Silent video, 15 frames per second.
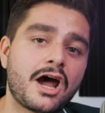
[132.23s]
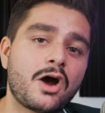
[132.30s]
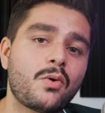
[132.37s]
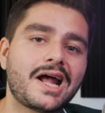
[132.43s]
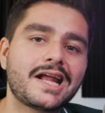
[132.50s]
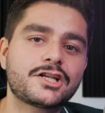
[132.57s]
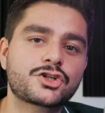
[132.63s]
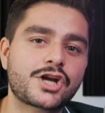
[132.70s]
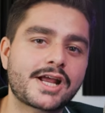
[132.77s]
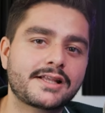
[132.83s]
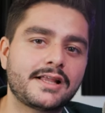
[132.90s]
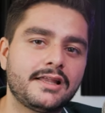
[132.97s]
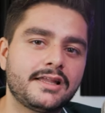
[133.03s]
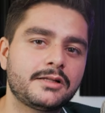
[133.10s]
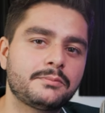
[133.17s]
Now I
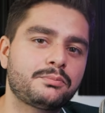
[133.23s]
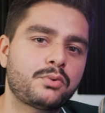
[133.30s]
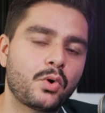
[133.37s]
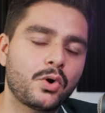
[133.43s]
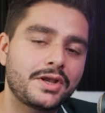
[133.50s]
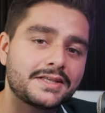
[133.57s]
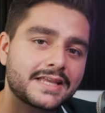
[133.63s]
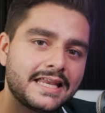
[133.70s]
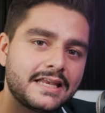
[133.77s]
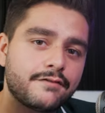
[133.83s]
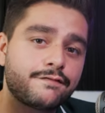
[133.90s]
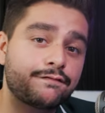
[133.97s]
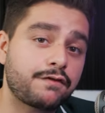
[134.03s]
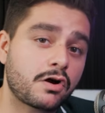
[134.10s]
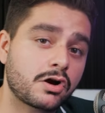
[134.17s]
tracked a little point in the
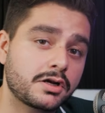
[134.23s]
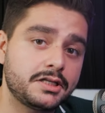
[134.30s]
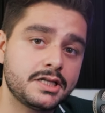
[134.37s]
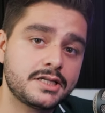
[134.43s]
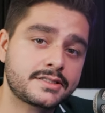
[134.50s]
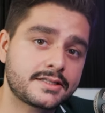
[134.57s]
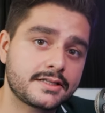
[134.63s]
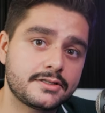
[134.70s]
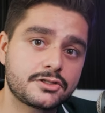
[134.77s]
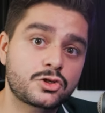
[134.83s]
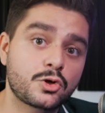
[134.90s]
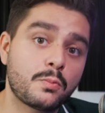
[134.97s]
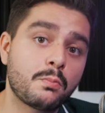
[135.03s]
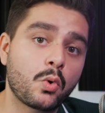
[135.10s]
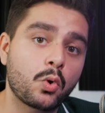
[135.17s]
far distance,
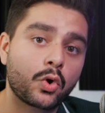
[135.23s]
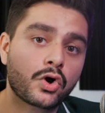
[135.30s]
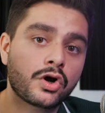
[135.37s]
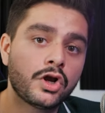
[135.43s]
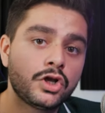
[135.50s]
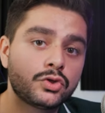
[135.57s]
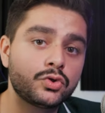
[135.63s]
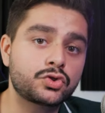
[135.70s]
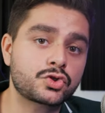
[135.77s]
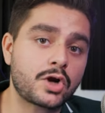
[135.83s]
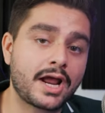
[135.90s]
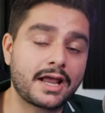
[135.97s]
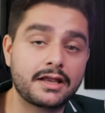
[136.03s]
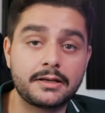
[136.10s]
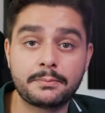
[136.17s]
so more to
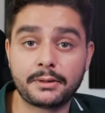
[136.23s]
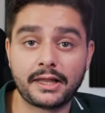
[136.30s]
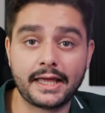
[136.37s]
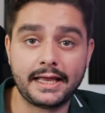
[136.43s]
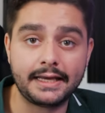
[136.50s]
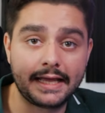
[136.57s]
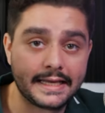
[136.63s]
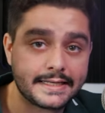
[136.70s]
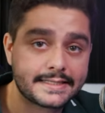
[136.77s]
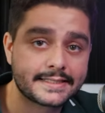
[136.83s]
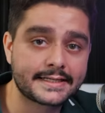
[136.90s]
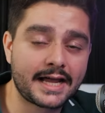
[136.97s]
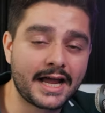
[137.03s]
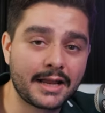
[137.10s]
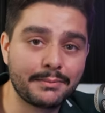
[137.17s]
track the plane in the
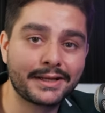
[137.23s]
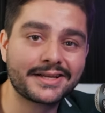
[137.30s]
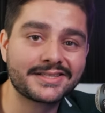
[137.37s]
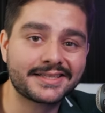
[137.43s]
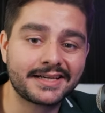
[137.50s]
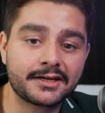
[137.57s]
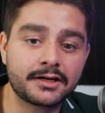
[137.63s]
sky because